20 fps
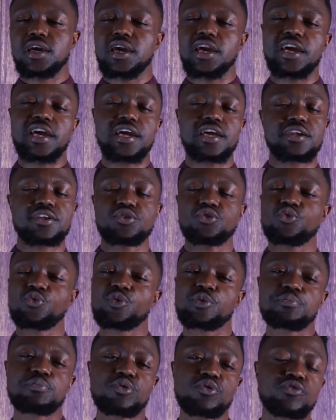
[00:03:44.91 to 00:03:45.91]
and
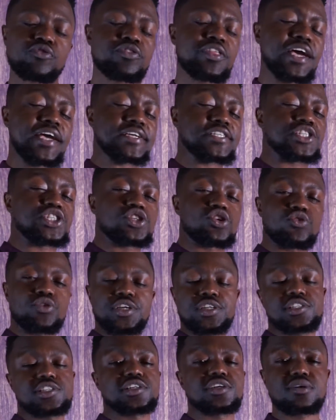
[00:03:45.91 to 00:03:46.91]
you remove that
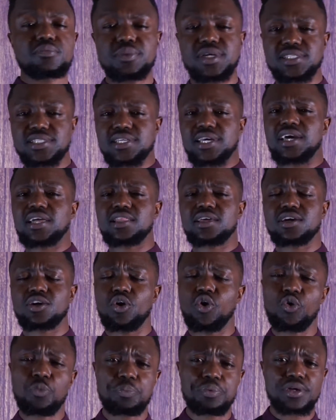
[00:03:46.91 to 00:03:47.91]
screeching metallic
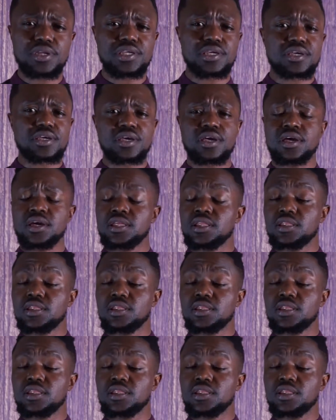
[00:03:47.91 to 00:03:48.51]
opening